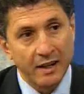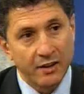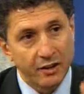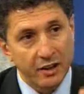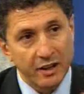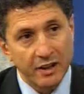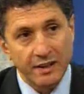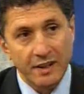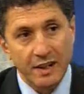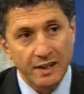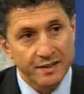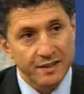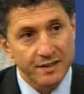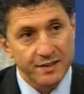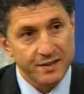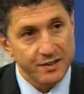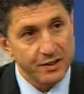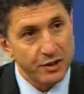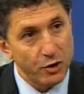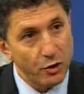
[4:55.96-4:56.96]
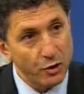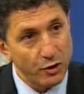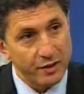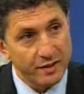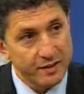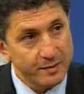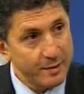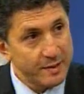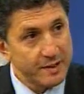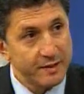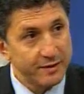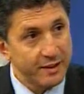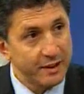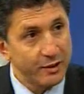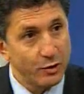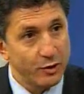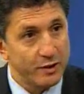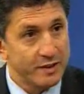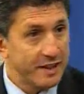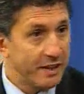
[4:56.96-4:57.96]
recognizes the noise, specific
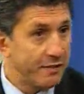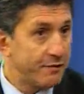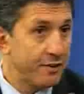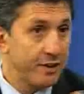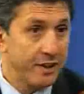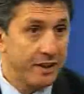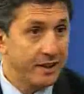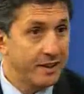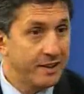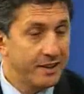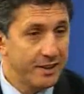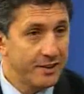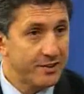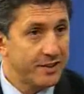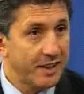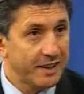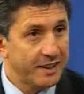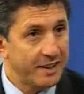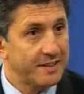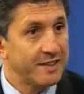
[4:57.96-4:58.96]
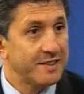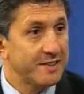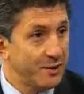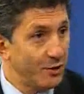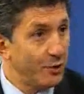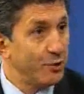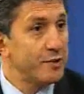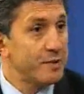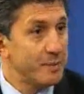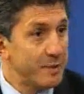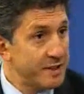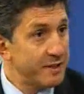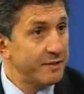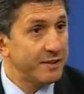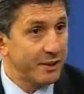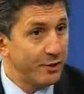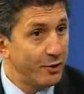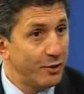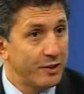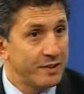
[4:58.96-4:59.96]
noise. Every insect has its own
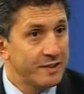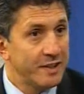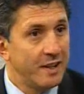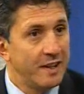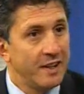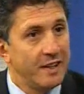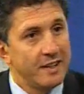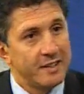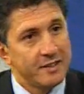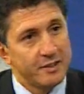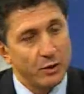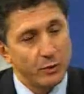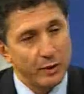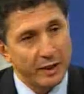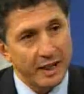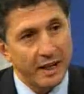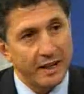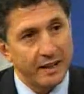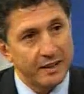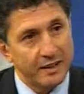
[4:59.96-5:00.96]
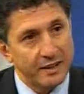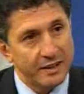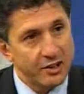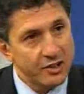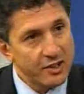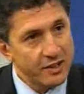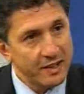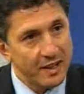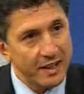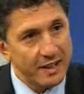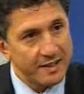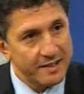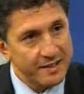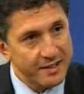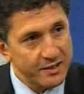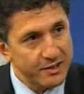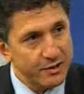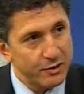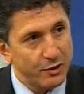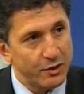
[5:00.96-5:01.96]
specific noise, so we can digitize
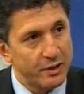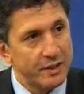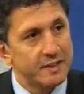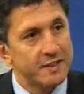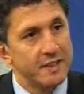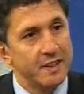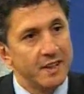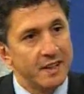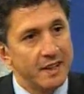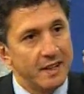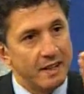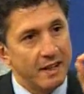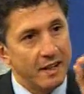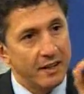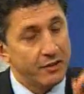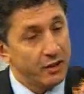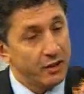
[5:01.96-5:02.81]
this noise and